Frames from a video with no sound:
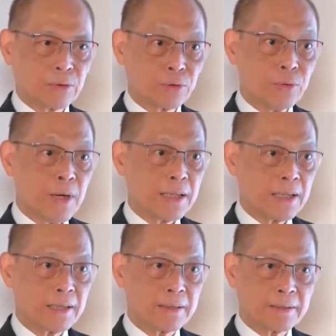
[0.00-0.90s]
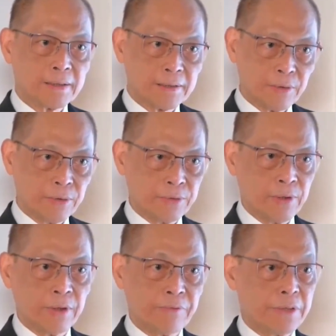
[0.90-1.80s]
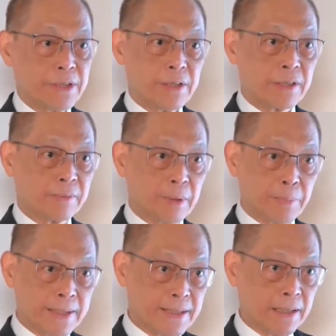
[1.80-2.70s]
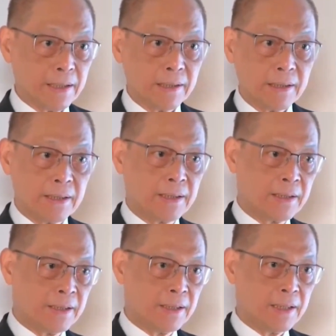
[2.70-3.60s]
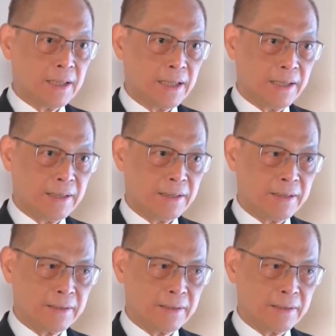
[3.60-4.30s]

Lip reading: natutuwa na on the first year of the president ay